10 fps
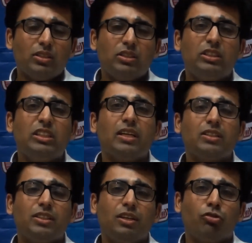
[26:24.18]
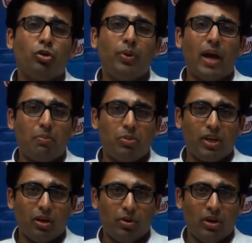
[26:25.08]
GST would be
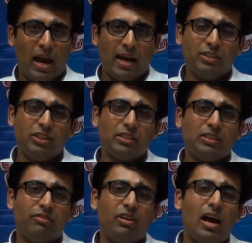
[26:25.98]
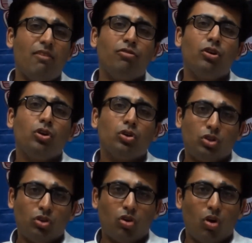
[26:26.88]
applicable, and GST will have
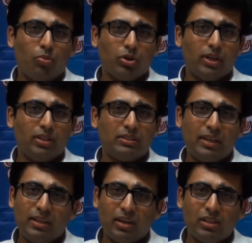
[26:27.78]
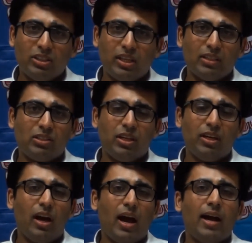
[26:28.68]
two components, central
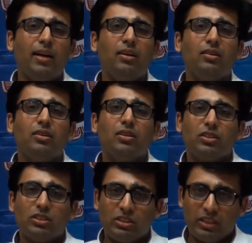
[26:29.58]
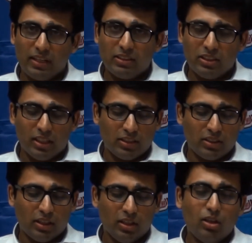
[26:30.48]
GST and state
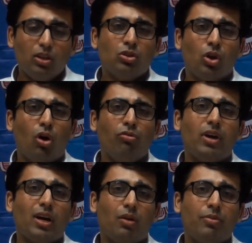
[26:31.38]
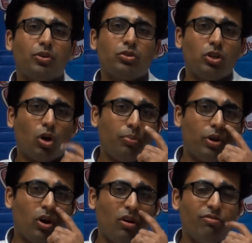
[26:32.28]
GST. Now we are coming to the
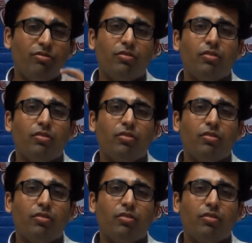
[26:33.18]
topic of